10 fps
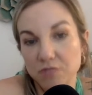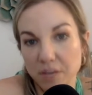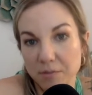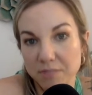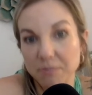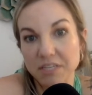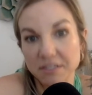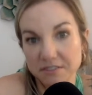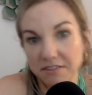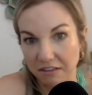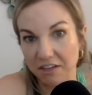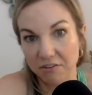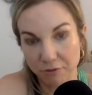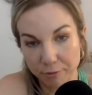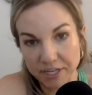name is
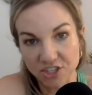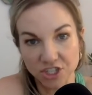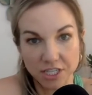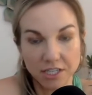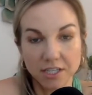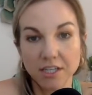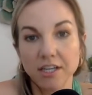Misinformation.